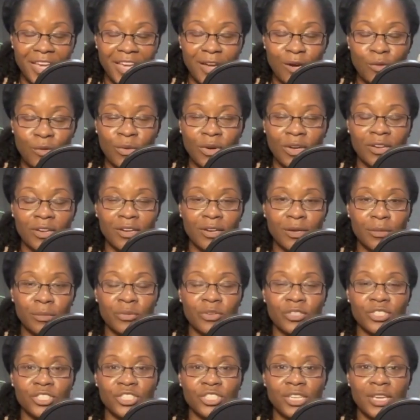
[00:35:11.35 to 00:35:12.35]
And we're going to
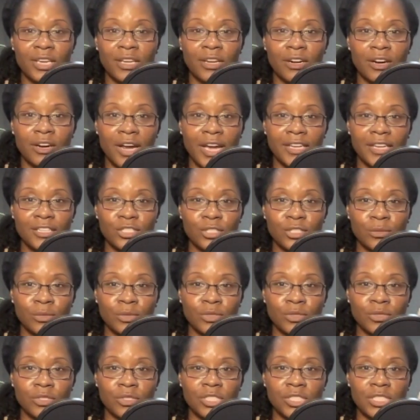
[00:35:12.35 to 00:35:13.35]
appreciate our
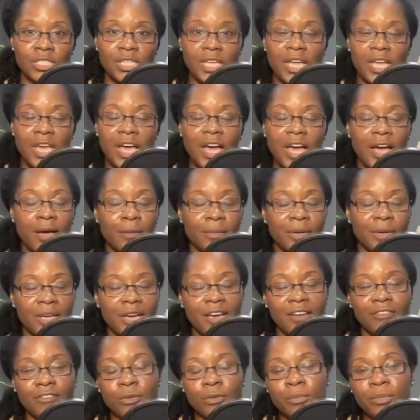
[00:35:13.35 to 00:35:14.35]
attributes. I'm going to
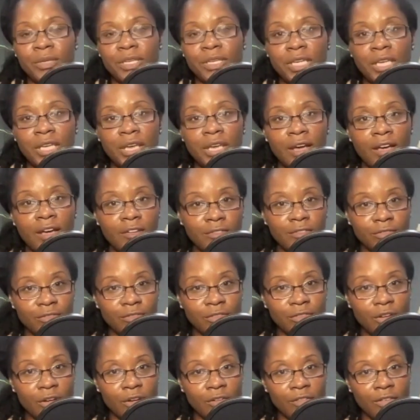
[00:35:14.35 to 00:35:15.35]
have a PDF
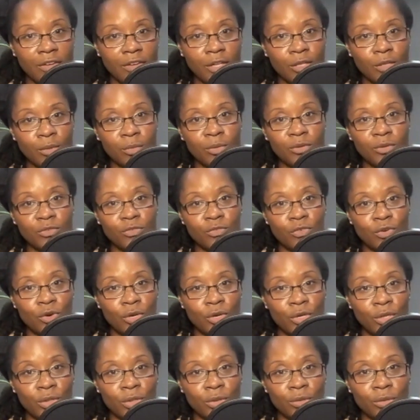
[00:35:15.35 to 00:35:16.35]
available for
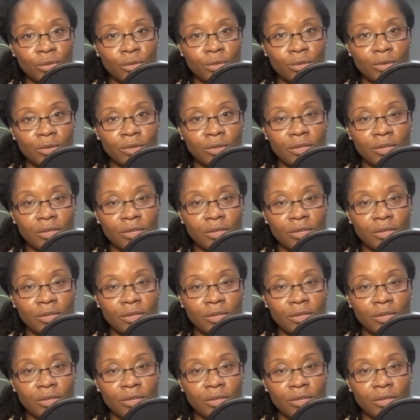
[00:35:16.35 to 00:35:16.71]
you.